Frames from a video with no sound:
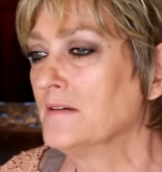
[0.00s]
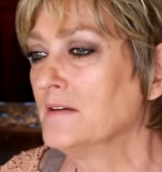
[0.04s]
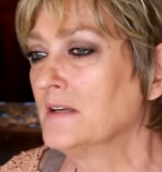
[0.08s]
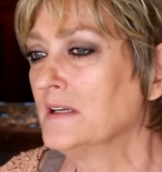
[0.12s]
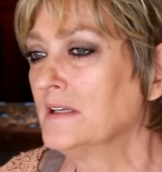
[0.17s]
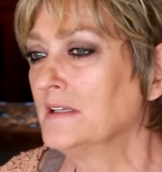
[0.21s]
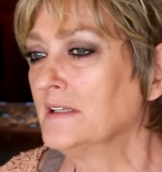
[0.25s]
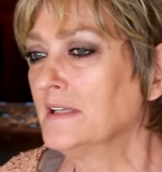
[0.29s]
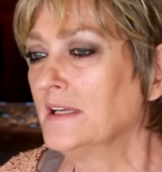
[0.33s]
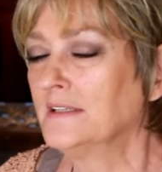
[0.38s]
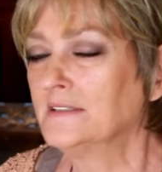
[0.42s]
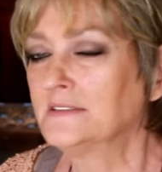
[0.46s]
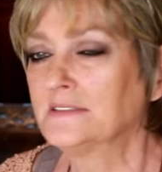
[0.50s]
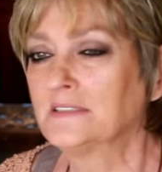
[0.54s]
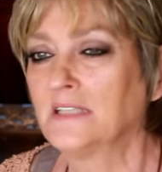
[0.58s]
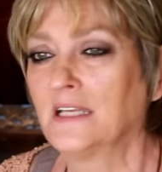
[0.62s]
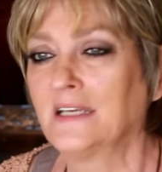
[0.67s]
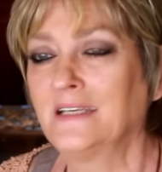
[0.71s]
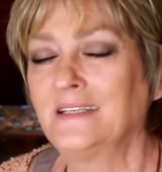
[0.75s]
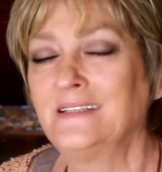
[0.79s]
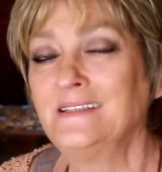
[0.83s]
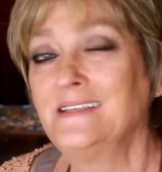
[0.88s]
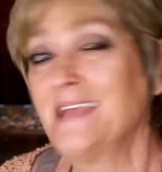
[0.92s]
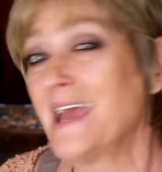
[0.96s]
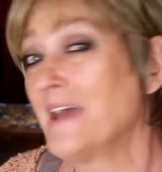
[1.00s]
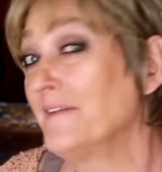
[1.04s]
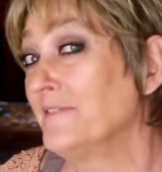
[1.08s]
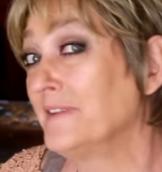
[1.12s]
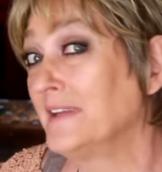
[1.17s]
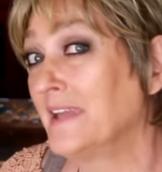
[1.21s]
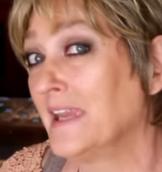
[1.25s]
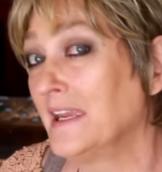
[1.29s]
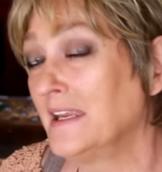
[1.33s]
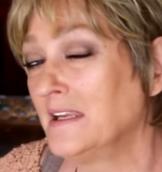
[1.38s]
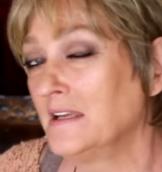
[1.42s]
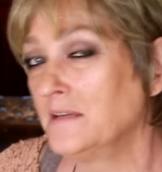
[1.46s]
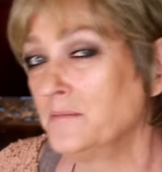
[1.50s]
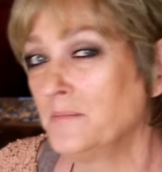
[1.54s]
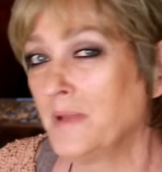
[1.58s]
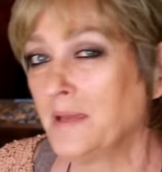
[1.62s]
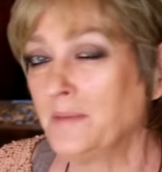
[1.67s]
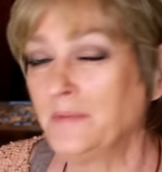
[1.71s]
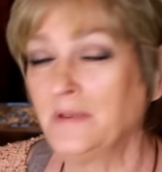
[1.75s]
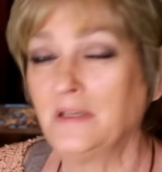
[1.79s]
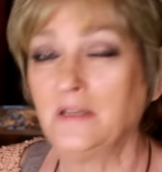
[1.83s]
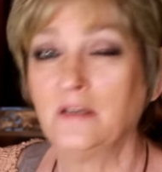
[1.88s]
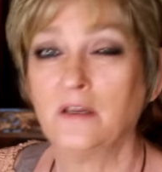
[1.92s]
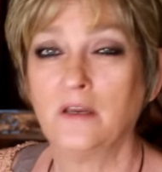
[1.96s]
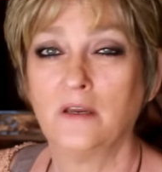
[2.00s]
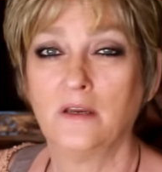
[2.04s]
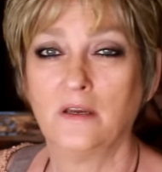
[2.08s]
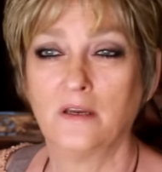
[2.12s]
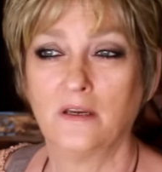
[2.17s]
It's like navigating maybe